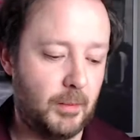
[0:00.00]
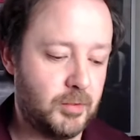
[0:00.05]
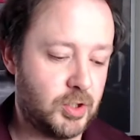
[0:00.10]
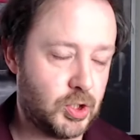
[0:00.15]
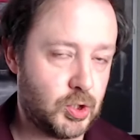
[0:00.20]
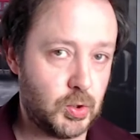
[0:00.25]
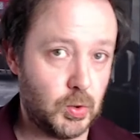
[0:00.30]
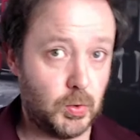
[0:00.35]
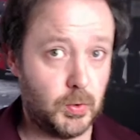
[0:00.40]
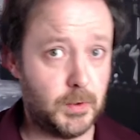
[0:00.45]
I'm
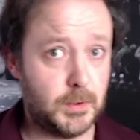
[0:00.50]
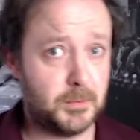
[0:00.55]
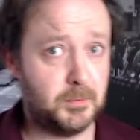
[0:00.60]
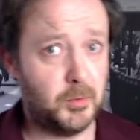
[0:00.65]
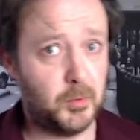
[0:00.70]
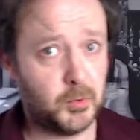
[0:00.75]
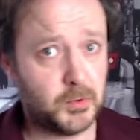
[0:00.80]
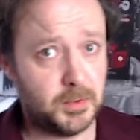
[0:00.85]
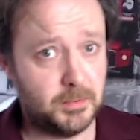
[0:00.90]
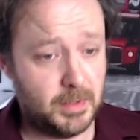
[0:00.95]
sure there's
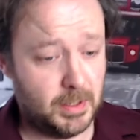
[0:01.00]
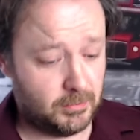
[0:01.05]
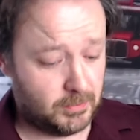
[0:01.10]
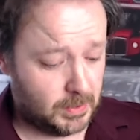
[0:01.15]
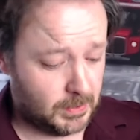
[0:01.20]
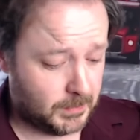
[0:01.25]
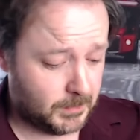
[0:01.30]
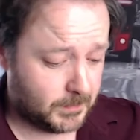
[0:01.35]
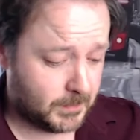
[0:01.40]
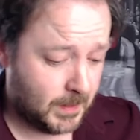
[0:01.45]
more to
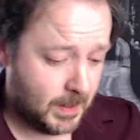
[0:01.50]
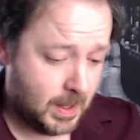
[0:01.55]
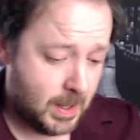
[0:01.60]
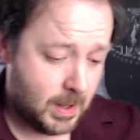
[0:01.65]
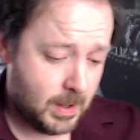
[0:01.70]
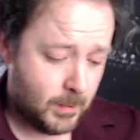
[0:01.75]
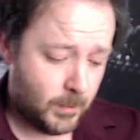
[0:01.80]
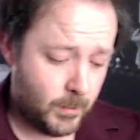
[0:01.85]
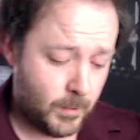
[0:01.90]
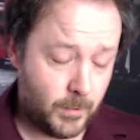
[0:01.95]
Maryland
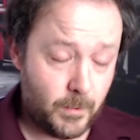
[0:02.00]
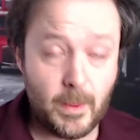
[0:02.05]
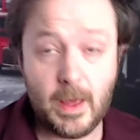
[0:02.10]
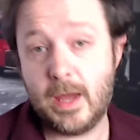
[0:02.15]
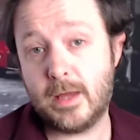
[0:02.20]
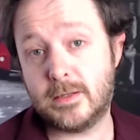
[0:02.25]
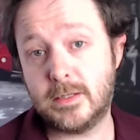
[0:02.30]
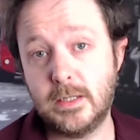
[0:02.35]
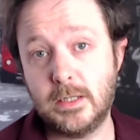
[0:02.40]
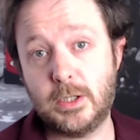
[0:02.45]
than
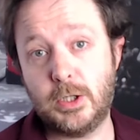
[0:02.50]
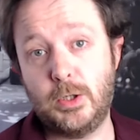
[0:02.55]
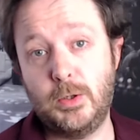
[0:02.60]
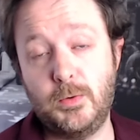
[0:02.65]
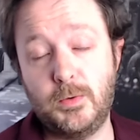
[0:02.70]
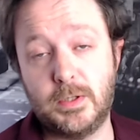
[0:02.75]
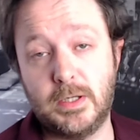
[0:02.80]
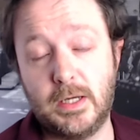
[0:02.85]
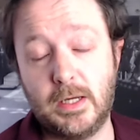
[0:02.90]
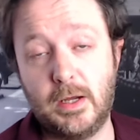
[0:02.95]
that,
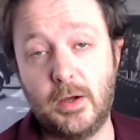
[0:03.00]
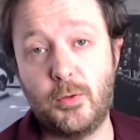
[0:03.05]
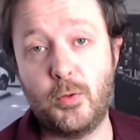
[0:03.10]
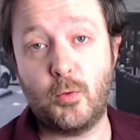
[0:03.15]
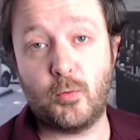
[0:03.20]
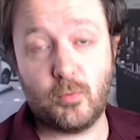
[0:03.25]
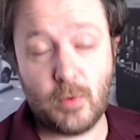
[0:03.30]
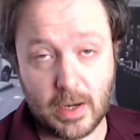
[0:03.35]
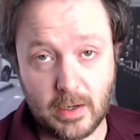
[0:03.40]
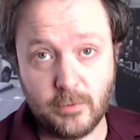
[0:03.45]
including
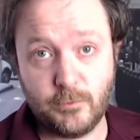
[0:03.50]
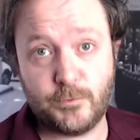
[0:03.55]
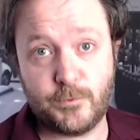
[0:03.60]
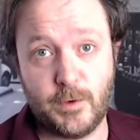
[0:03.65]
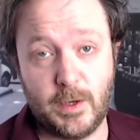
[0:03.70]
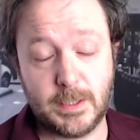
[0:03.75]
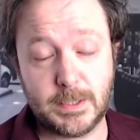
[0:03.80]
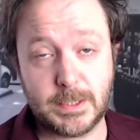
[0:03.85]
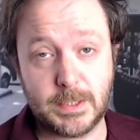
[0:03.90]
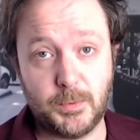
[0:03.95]
the
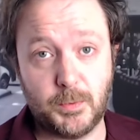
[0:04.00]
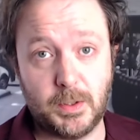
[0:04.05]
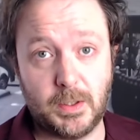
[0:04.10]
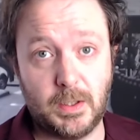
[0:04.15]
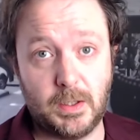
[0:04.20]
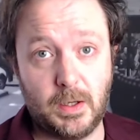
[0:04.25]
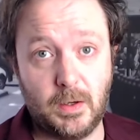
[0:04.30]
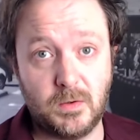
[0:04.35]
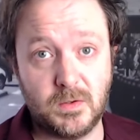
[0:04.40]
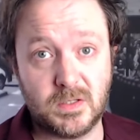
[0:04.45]
Renfest that we're
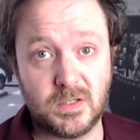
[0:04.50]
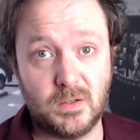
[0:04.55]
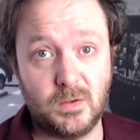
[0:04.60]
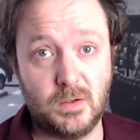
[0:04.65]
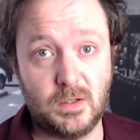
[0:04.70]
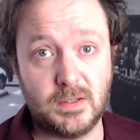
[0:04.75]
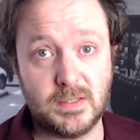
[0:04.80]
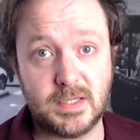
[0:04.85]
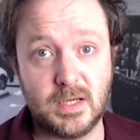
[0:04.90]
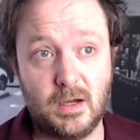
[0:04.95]
going to go
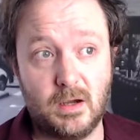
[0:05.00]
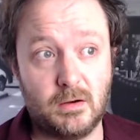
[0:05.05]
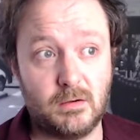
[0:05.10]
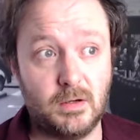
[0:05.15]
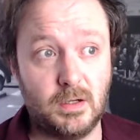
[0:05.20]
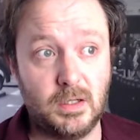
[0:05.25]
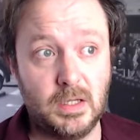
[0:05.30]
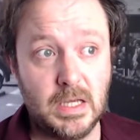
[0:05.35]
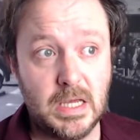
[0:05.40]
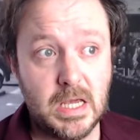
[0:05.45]
to. And
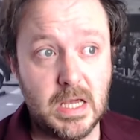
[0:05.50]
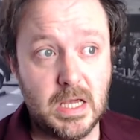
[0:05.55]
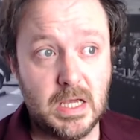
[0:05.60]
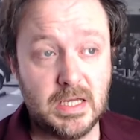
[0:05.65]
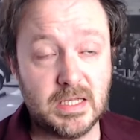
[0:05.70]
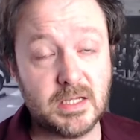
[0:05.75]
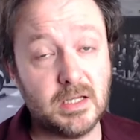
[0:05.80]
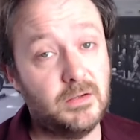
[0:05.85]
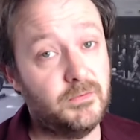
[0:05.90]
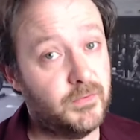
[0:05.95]
Tara
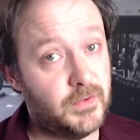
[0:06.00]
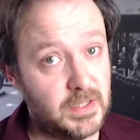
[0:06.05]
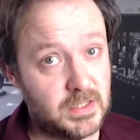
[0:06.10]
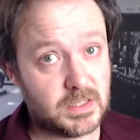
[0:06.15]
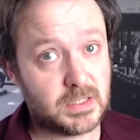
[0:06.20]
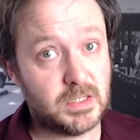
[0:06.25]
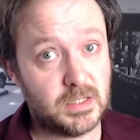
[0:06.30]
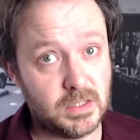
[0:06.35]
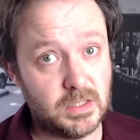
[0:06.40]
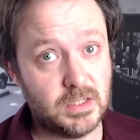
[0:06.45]
is
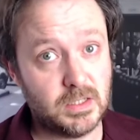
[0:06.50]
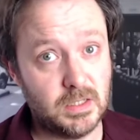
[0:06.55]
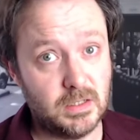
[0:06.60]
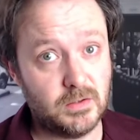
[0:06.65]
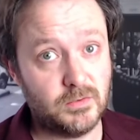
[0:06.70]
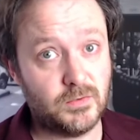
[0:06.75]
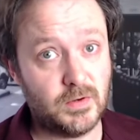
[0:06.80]
convinced that she's going to